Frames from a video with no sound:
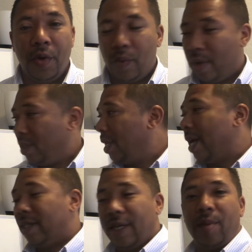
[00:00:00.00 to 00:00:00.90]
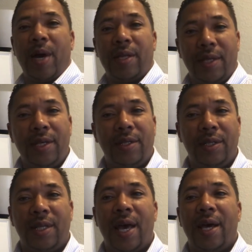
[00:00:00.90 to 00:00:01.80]
Well, the nice thing about this
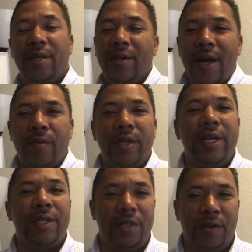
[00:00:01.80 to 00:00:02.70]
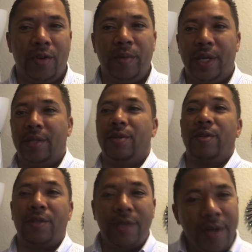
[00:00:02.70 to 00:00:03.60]
is that you're not really at zero because
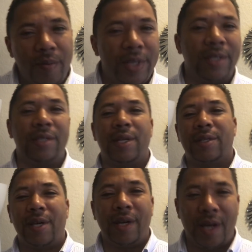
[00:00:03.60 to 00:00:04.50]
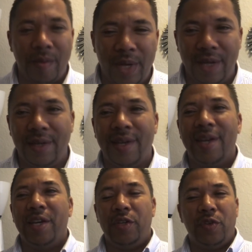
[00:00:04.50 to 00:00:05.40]
there's still business that's going to come in.
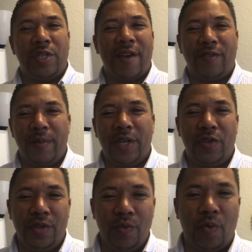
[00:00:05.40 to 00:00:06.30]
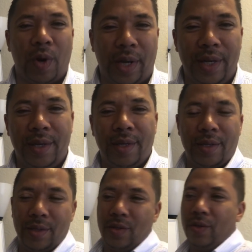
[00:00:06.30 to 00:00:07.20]
You just have to make sure you work it
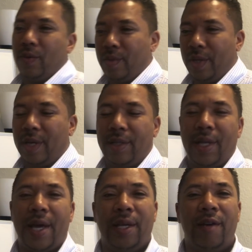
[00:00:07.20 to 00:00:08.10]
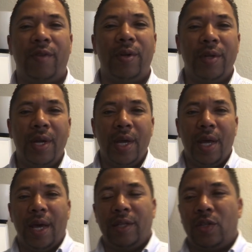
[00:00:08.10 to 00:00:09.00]
to get to that level.
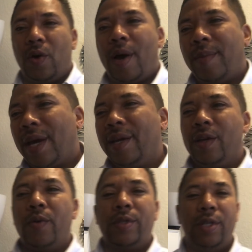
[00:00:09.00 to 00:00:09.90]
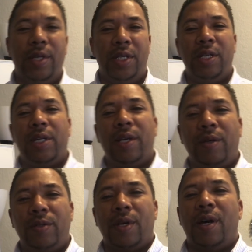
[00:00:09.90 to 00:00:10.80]
And so I'm not going to go into the
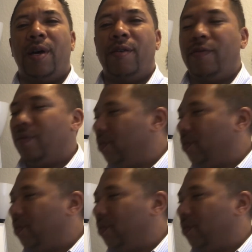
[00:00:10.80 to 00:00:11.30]
details of